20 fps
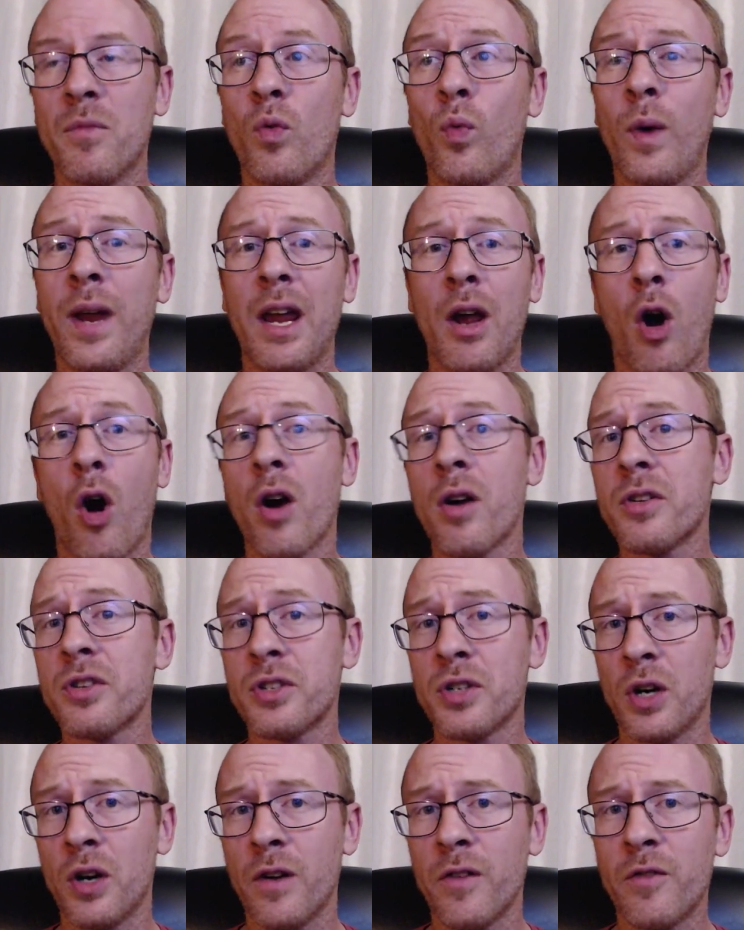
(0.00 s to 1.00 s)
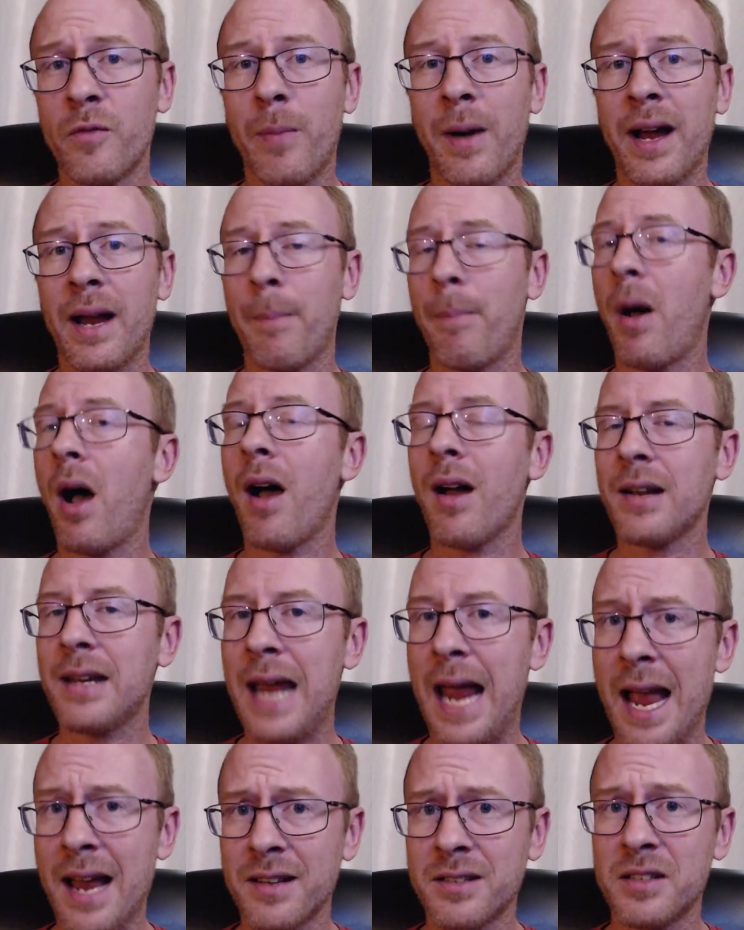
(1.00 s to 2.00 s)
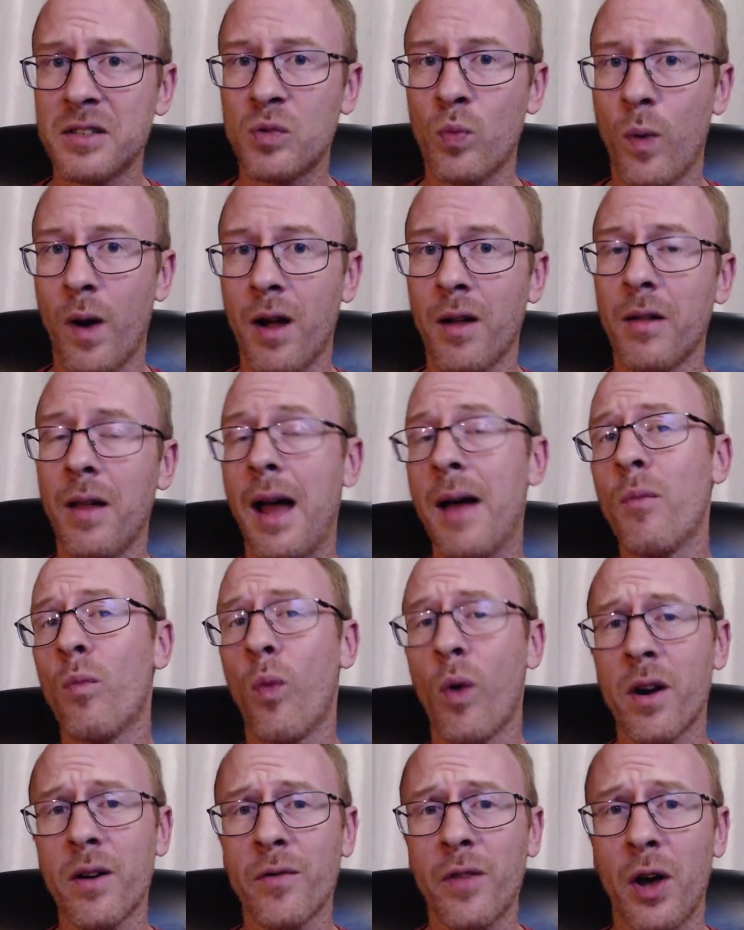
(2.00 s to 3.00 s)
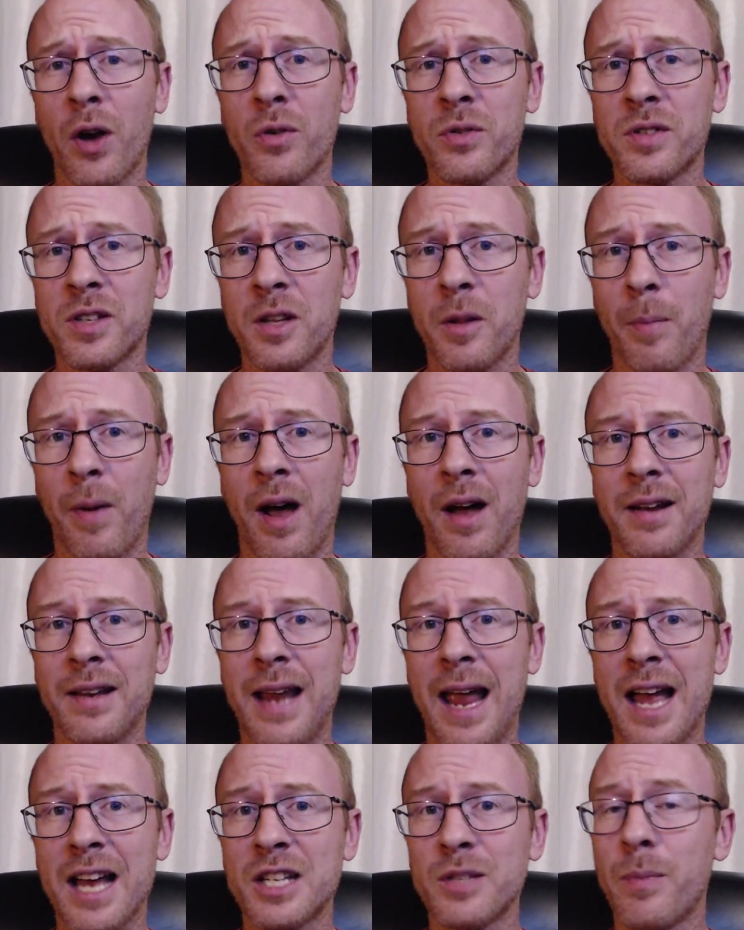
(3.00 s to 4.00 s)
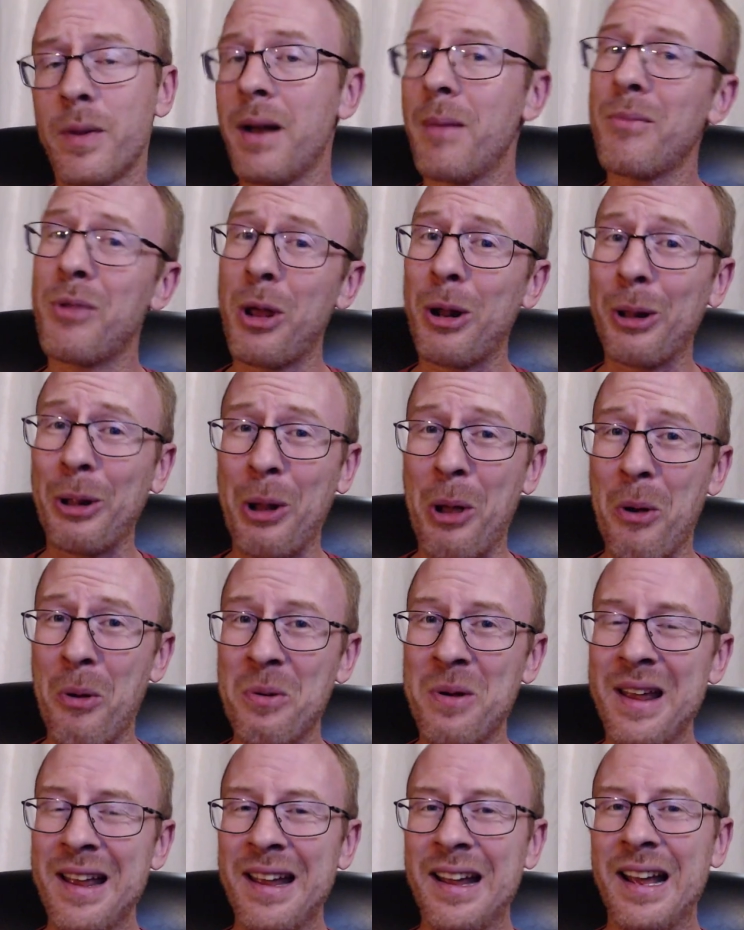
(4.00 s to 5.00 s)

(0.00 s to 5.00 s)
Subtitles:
We are served by a podcast as well. I'm one of the hosts of the podcast, but I'm not alone.